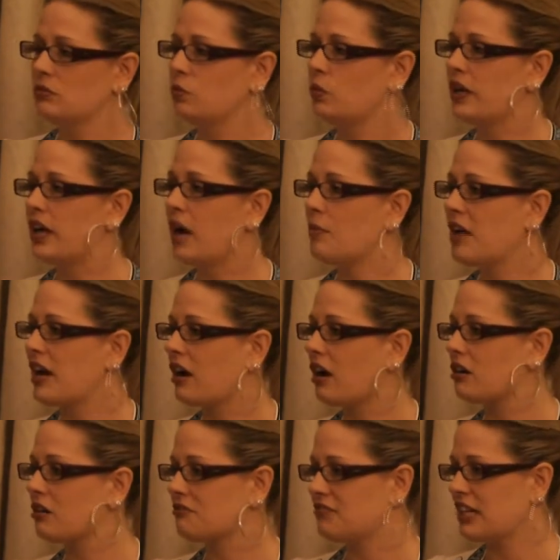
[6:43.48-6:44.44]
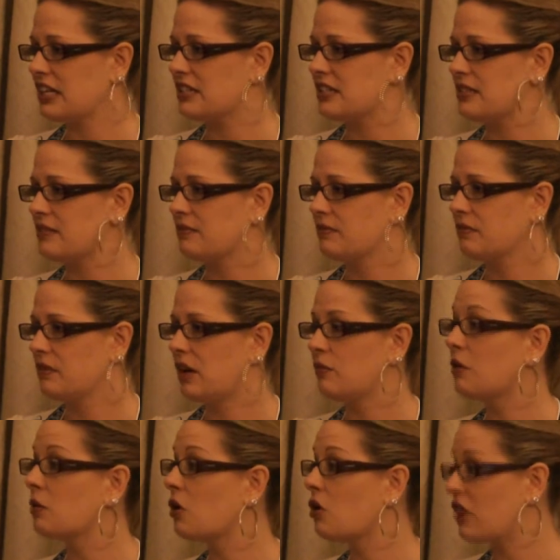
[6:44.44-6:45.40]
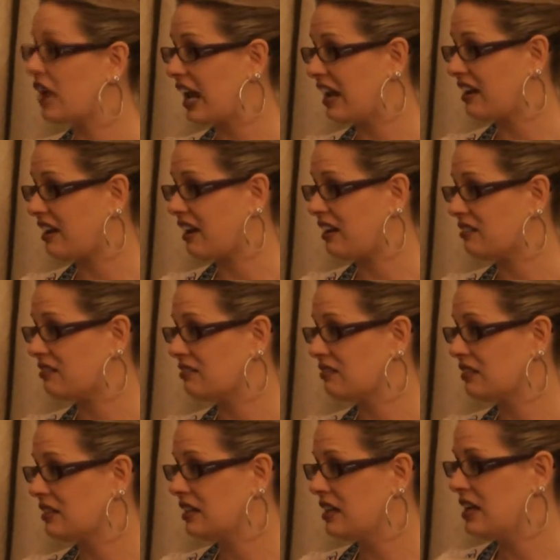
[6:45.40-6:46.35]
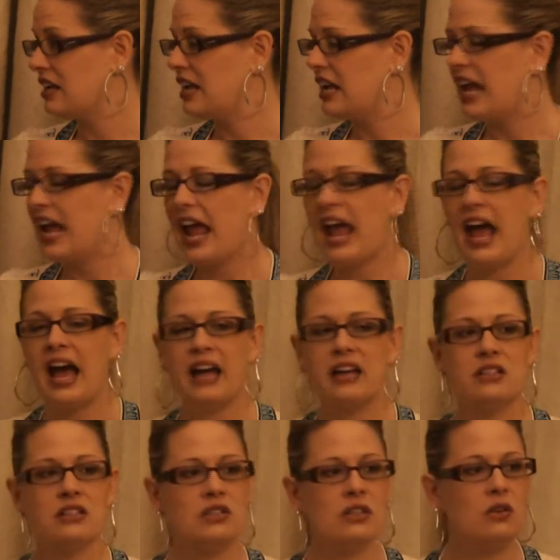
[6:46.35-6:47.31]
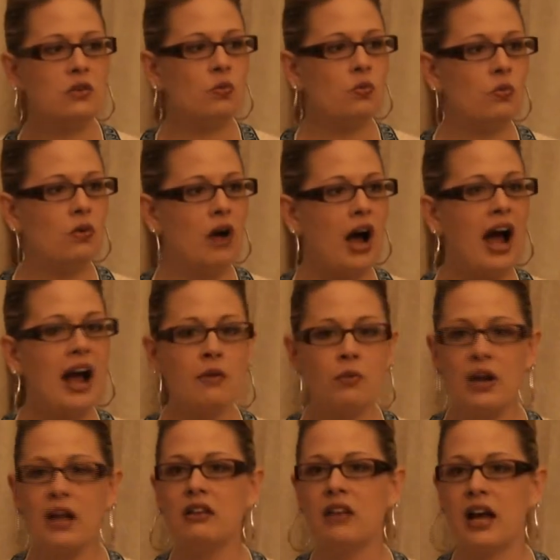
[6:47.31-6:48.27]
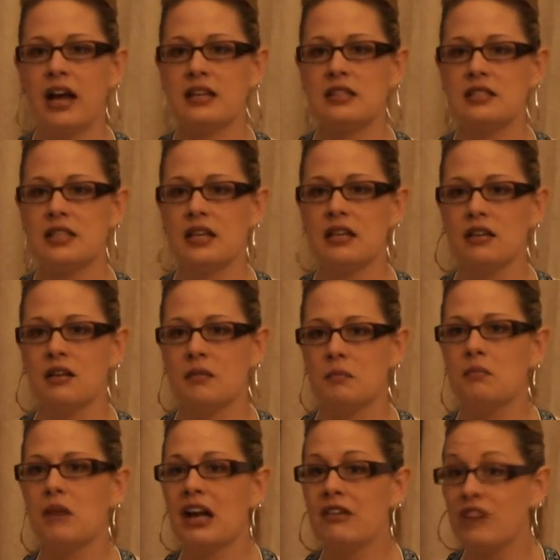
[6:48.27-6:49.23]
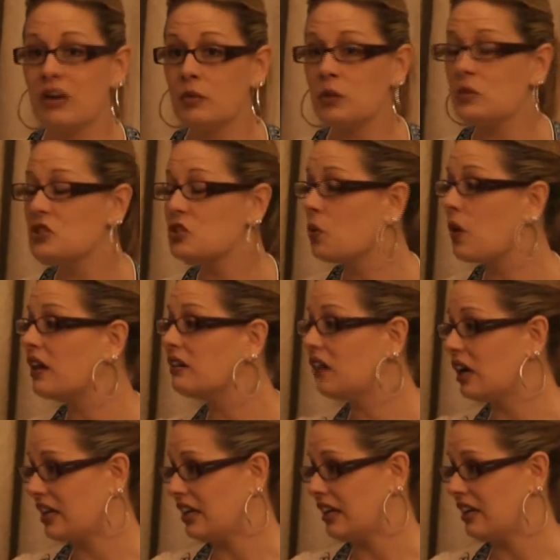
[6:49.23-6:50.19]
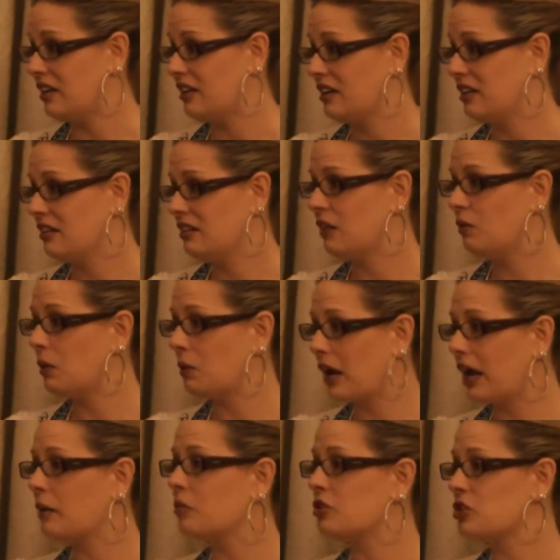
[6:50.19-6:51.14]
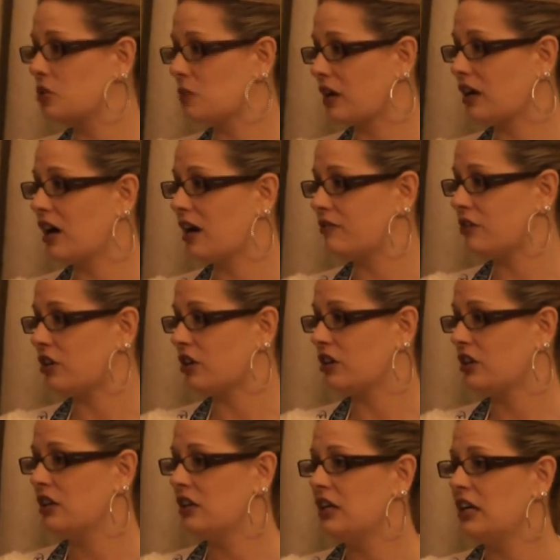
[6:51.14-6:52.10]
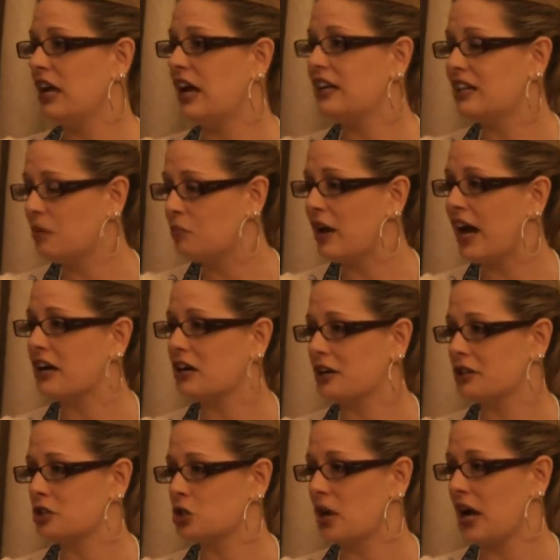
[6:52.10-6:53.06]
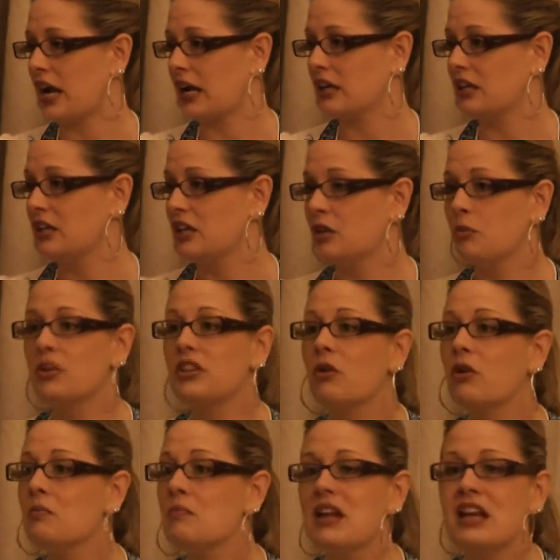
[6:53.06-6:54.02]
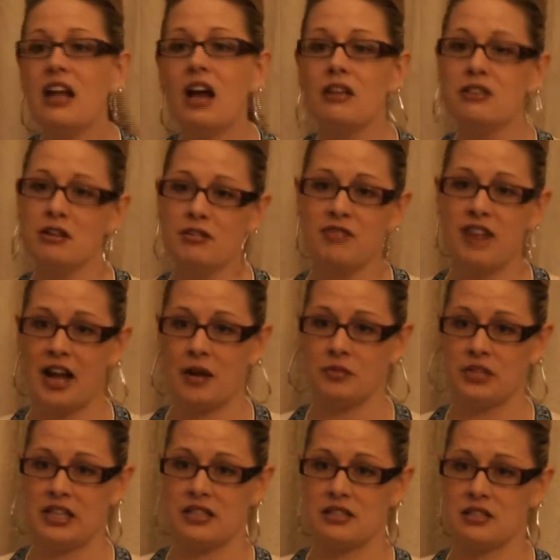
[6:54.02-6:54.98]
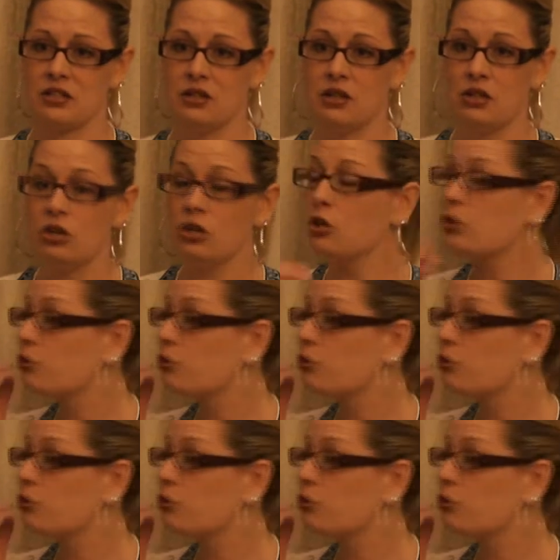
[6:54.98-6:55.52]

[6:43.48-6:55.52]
we got back on our feet and we were okay again. And I realized that my family was quite lucky that we were able to recover and get back on track. But there were many other families who,